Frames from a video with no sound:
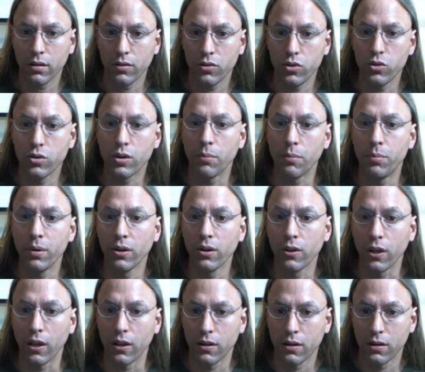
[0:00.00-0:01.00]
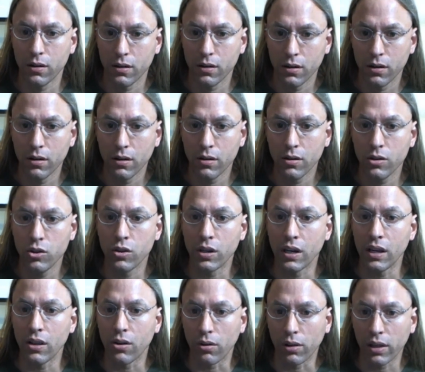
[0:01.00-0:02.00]
You could build it. You can
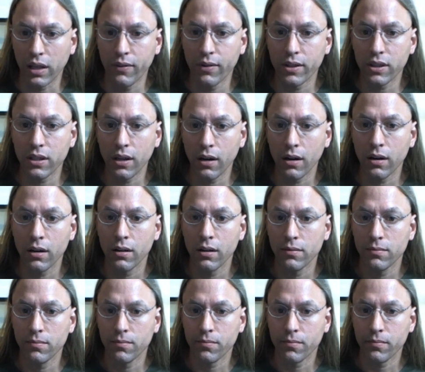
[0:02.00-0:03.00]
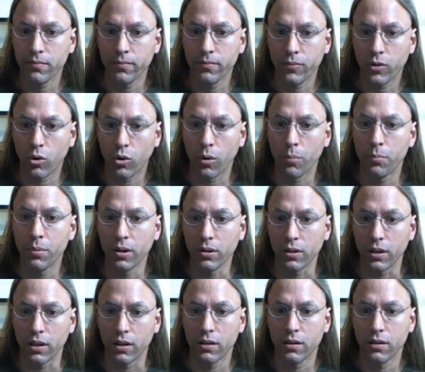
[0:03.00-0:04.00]
either leave it there or build
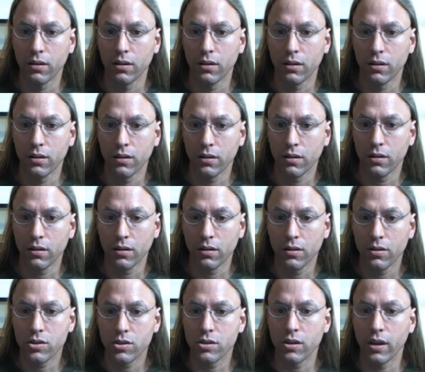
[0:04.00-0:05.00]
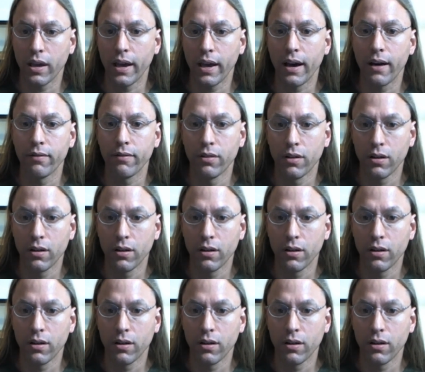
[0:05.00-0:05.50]
it. So you have...